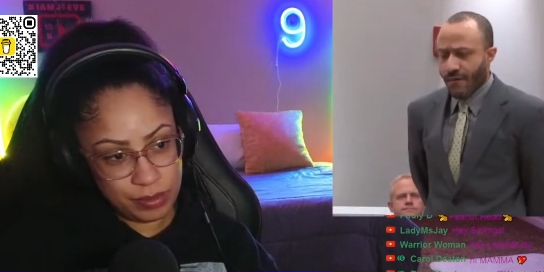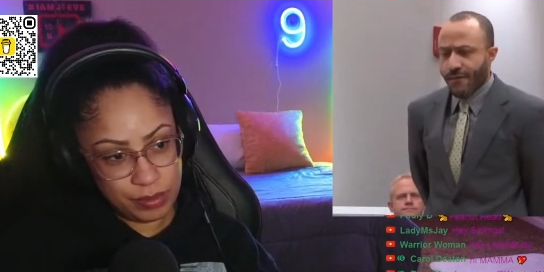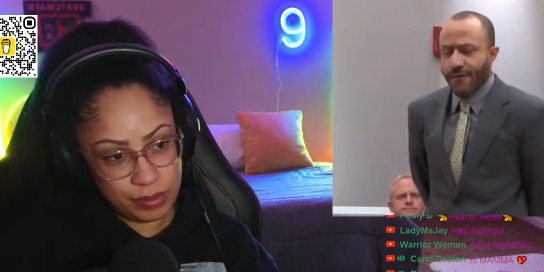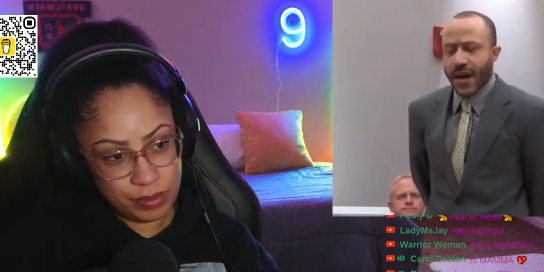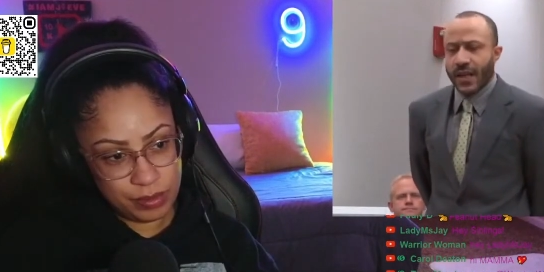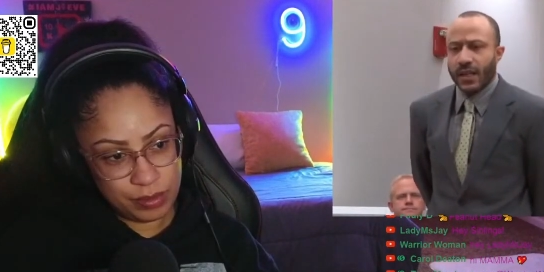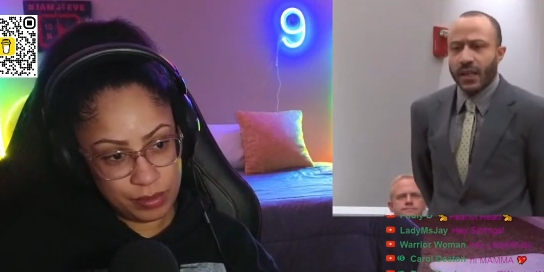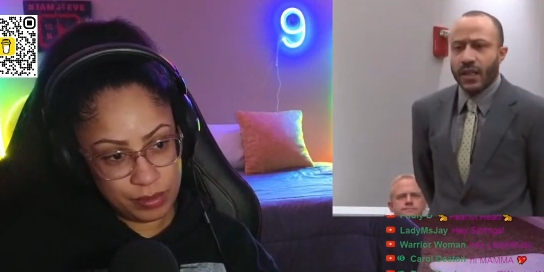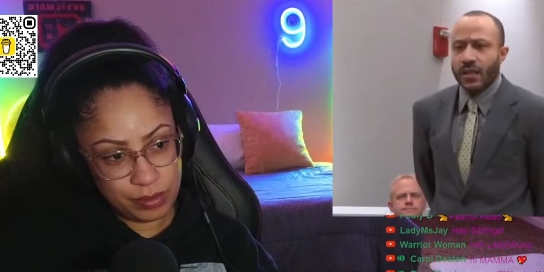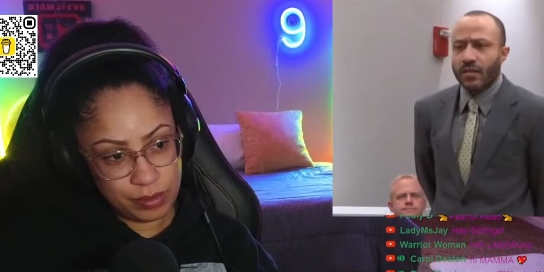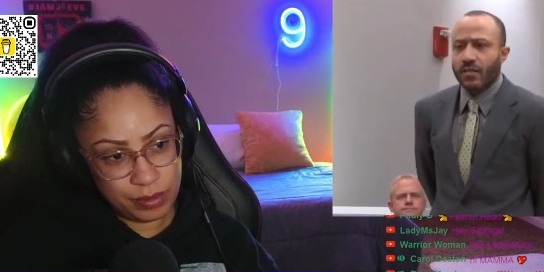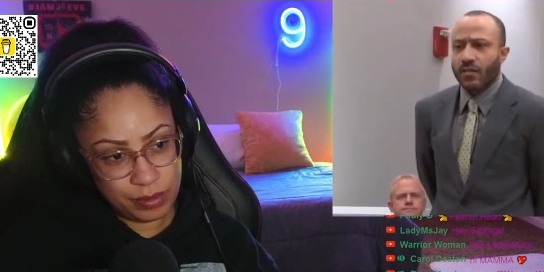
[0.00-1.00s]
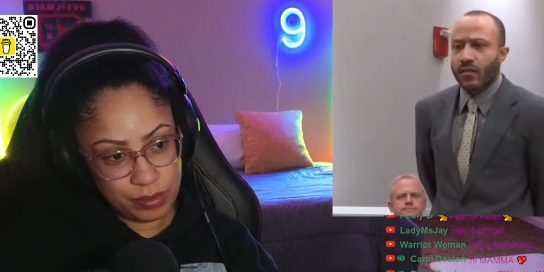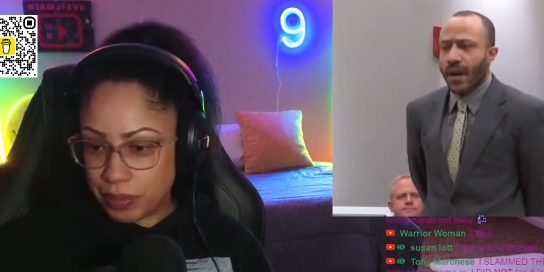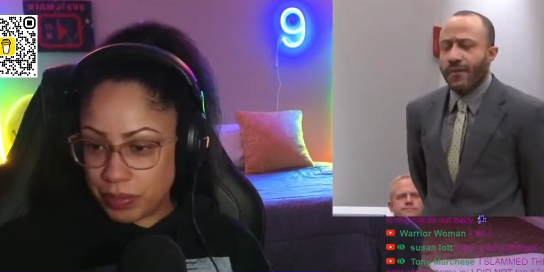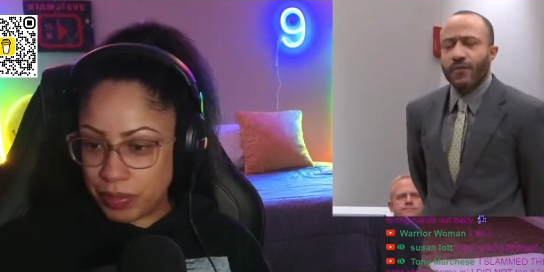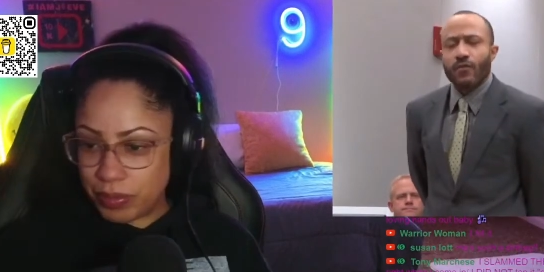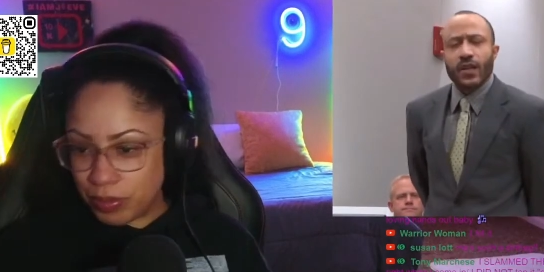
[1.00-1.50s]
Speaker 1: finally
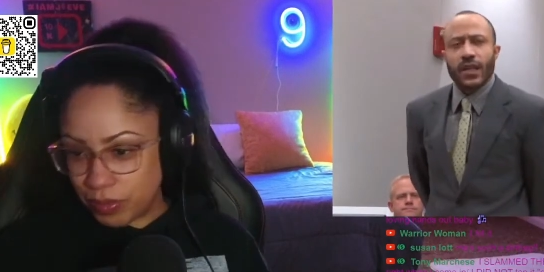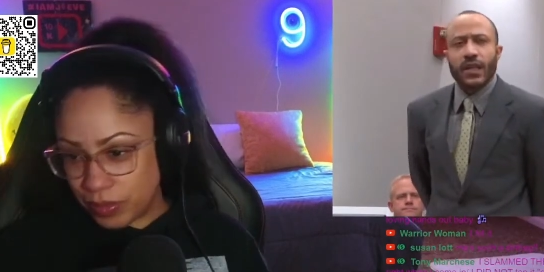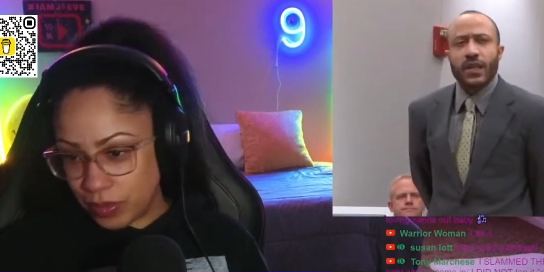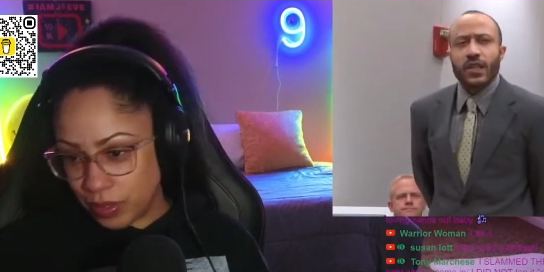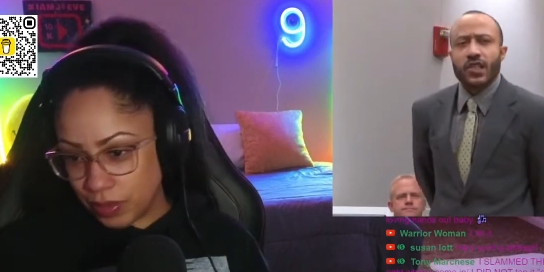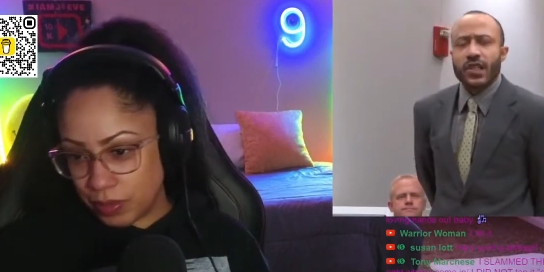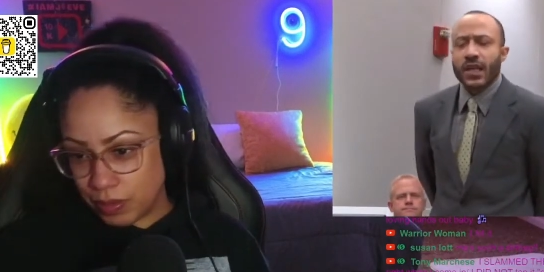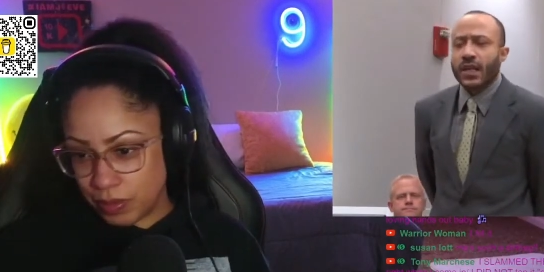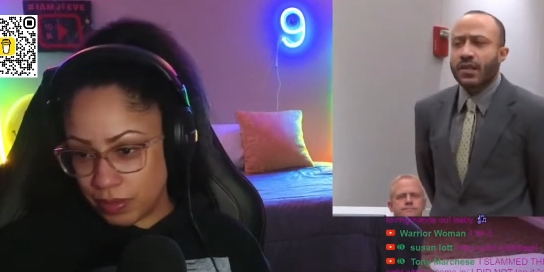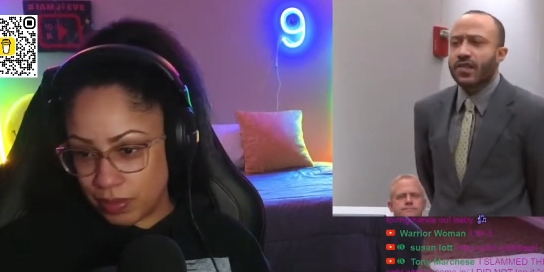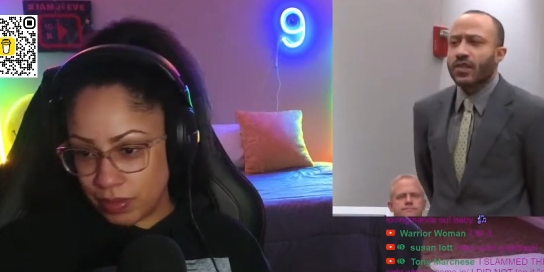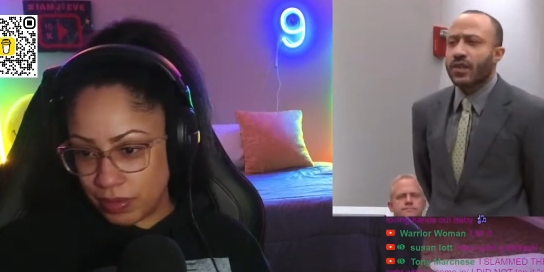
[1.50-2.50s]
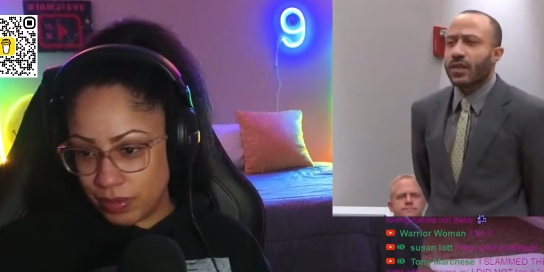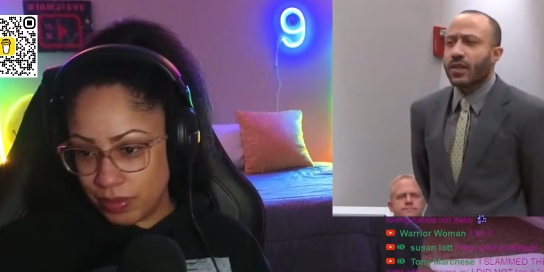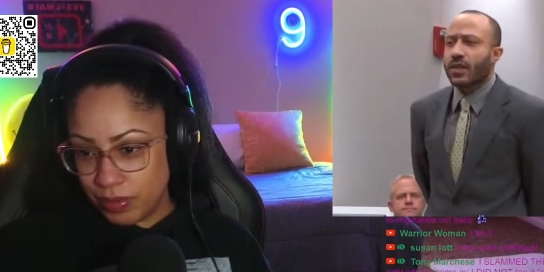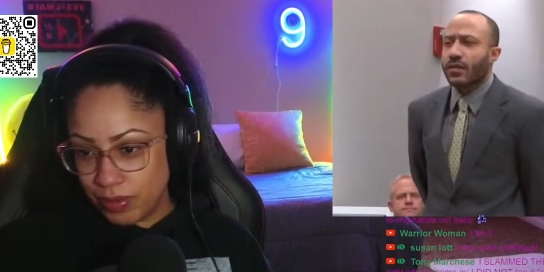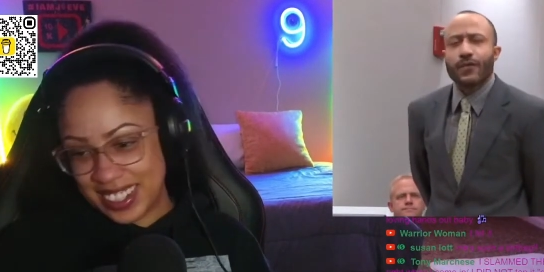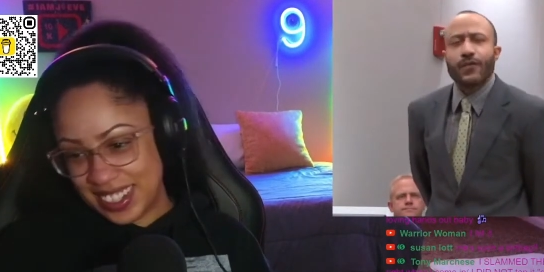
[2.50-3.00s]
everyone getting a chance to
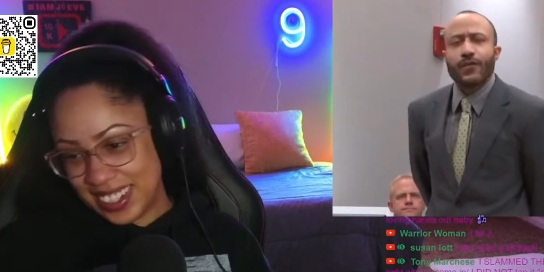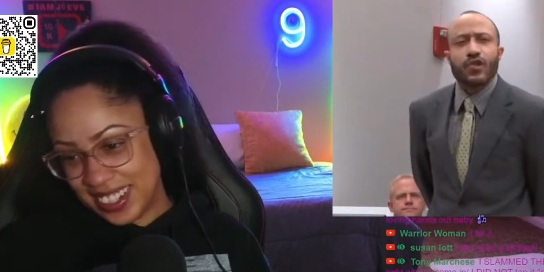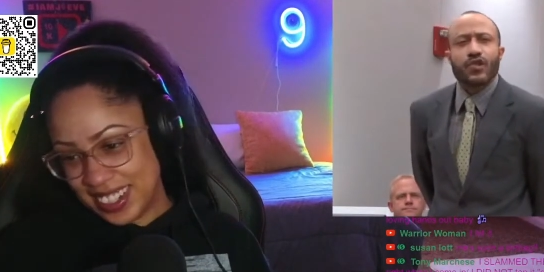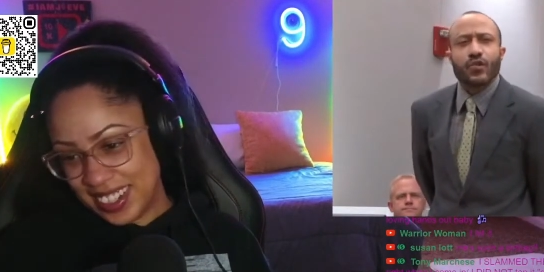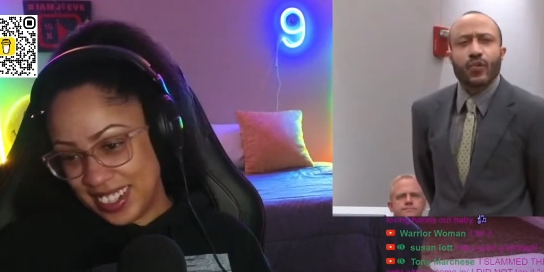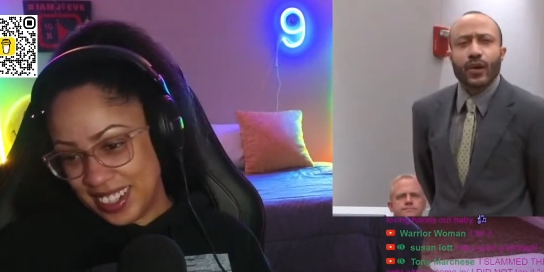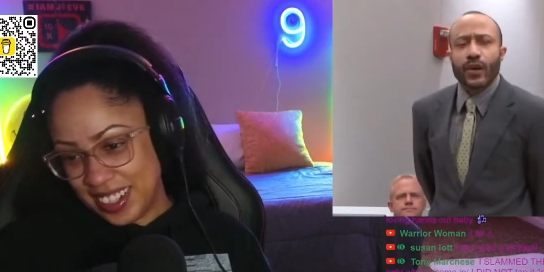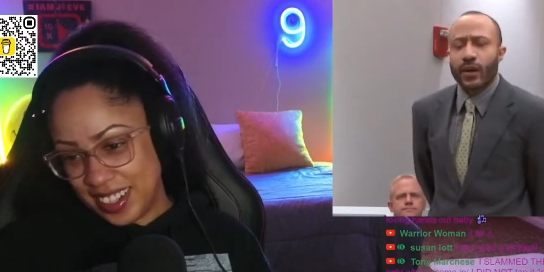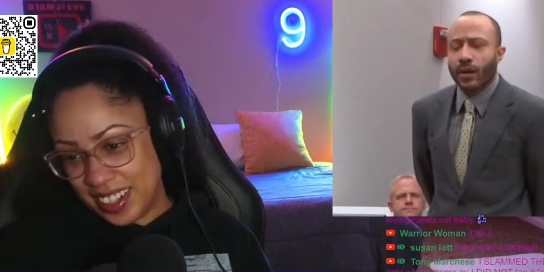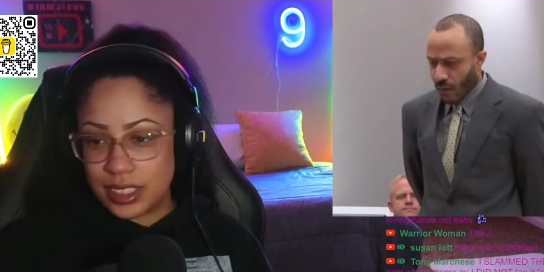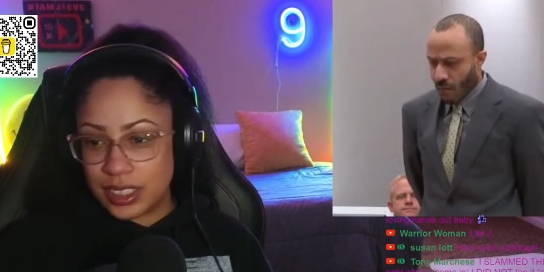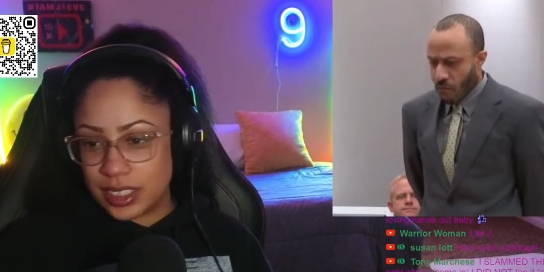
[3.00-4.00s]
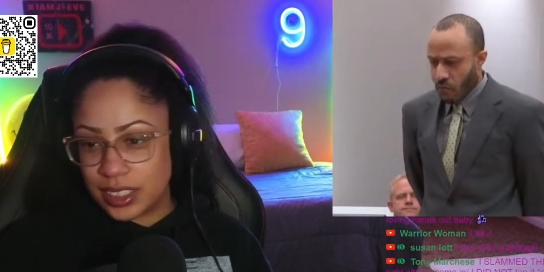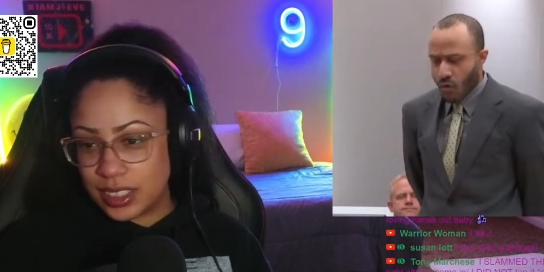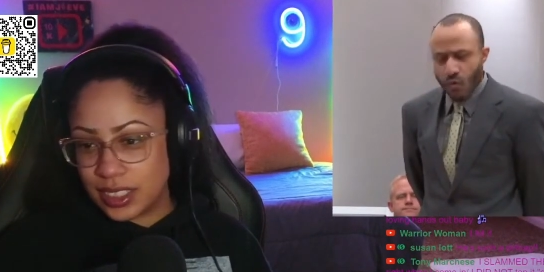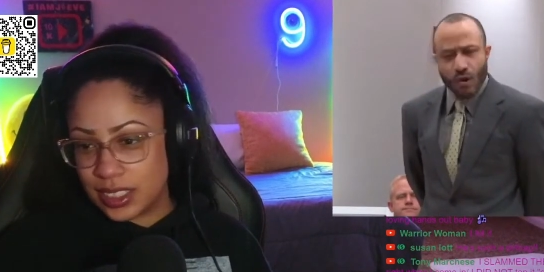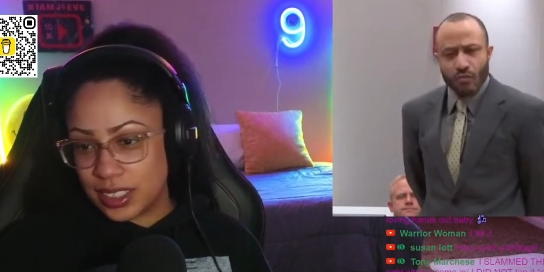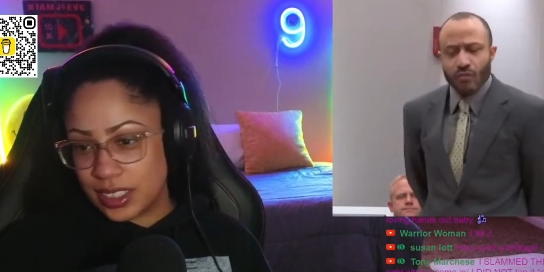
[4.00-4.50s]
get the full story. You
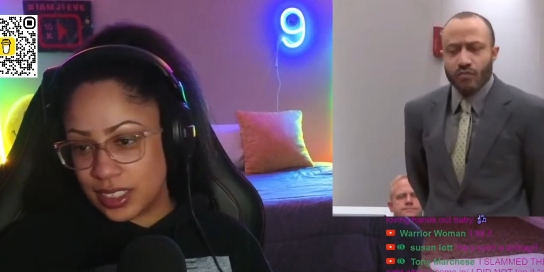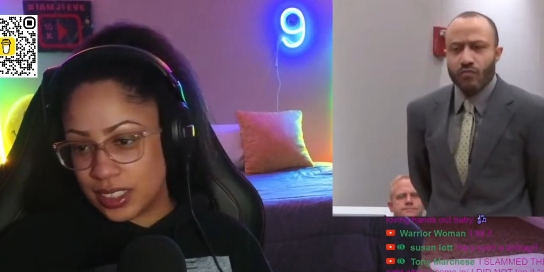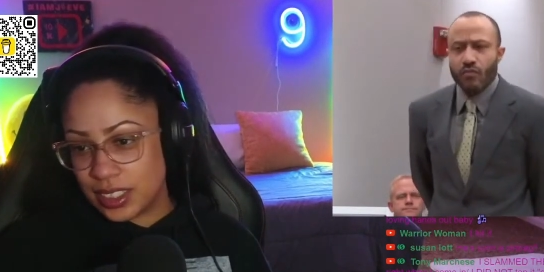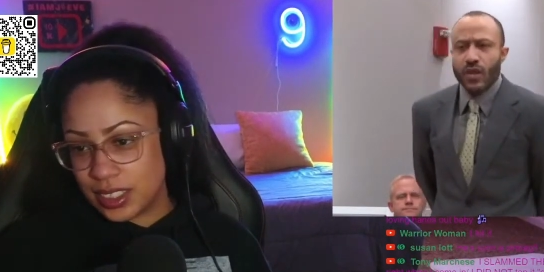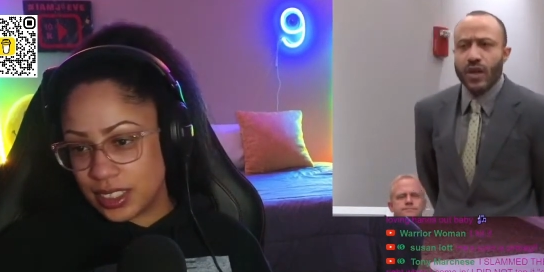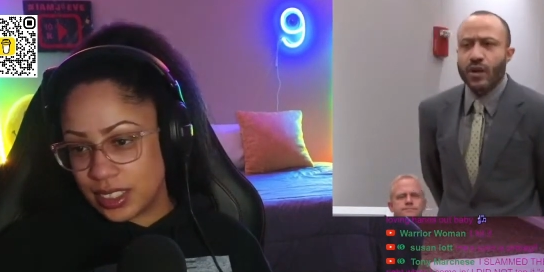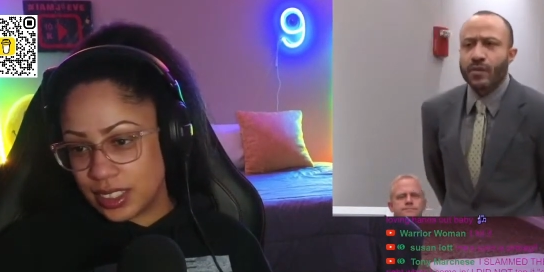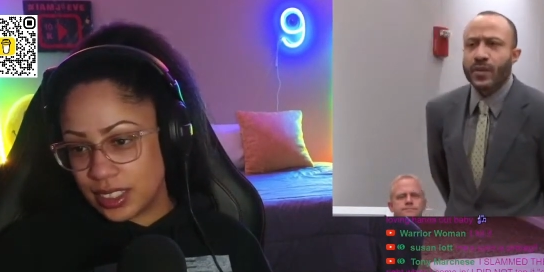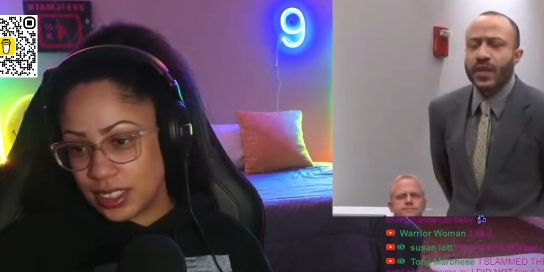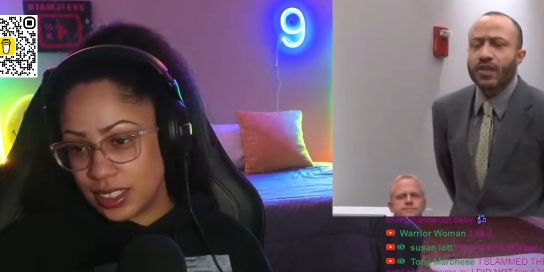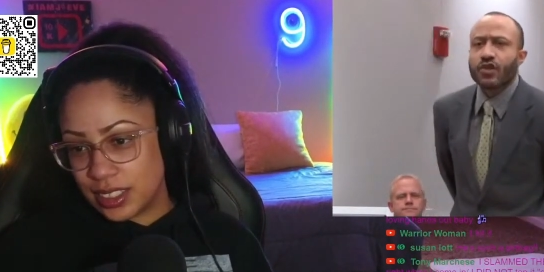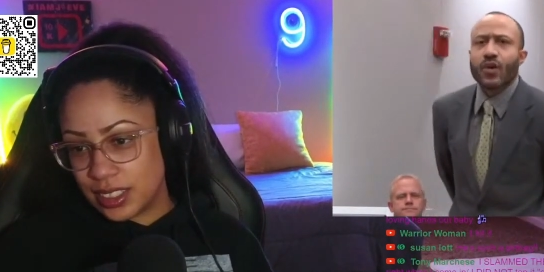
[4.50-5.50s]
won't hear me